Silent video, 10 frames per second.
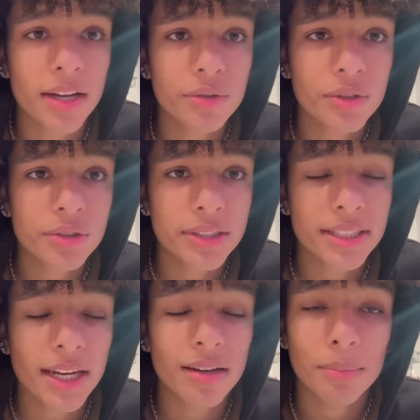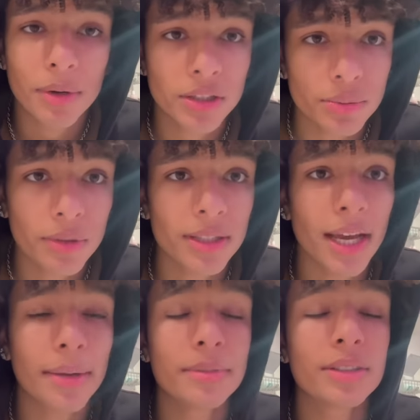do know she said it a bunch more
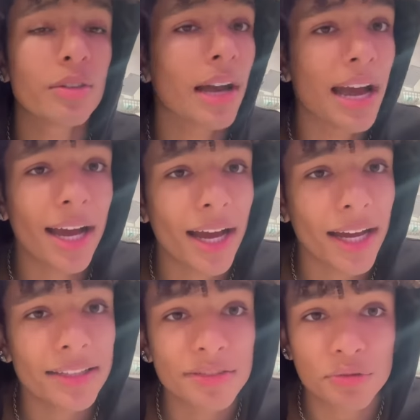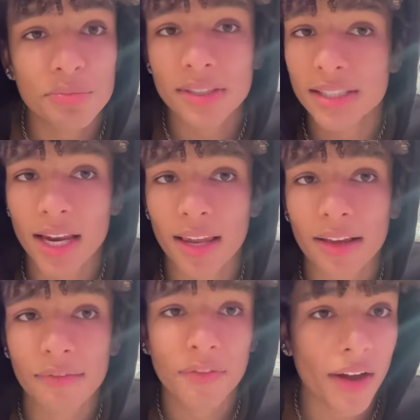times. So I, I, assume she said it
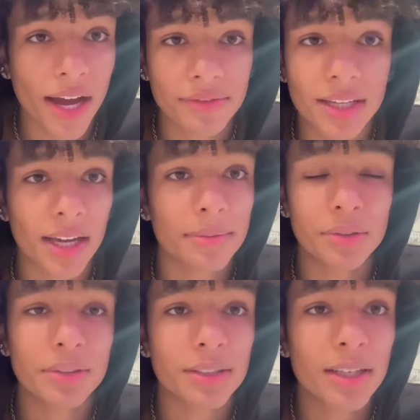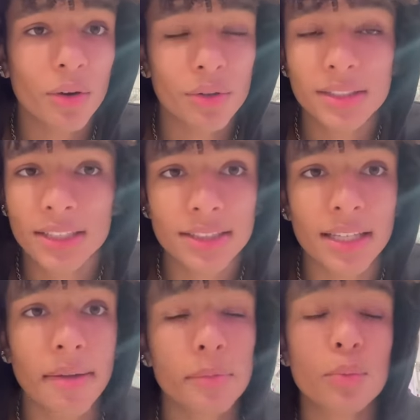like five times or, or six
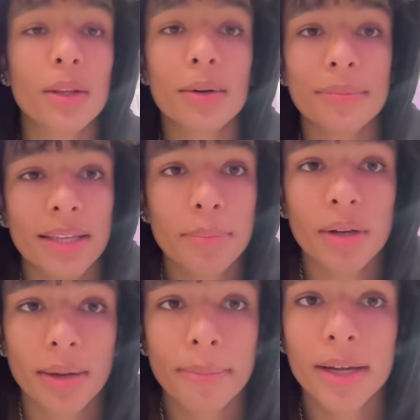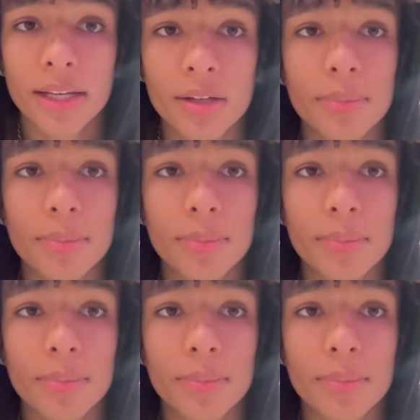times without me putting money in her